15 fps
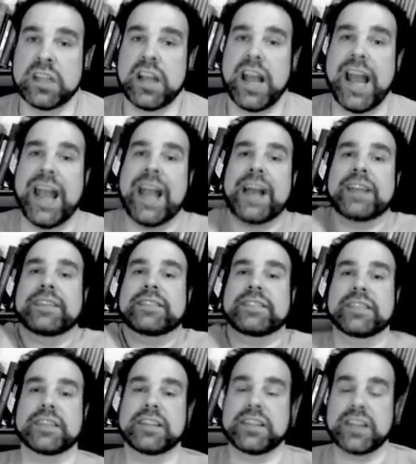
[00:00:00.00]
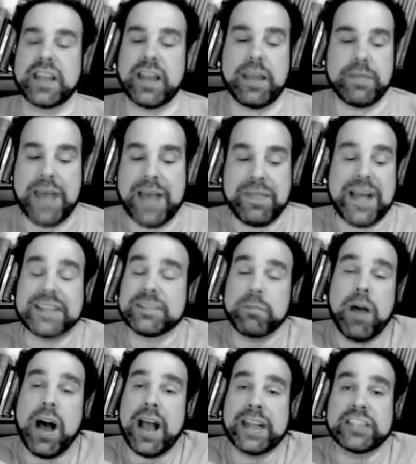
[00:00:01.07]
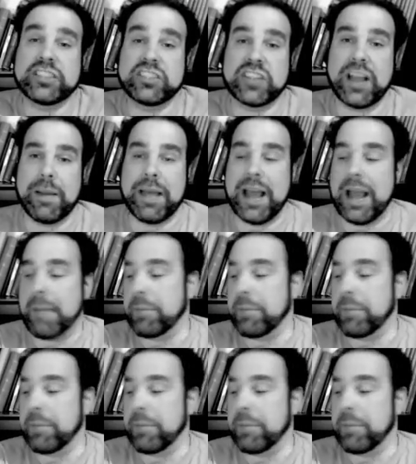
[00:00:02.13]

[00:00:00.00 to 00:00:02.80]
And that that's my ch- uh,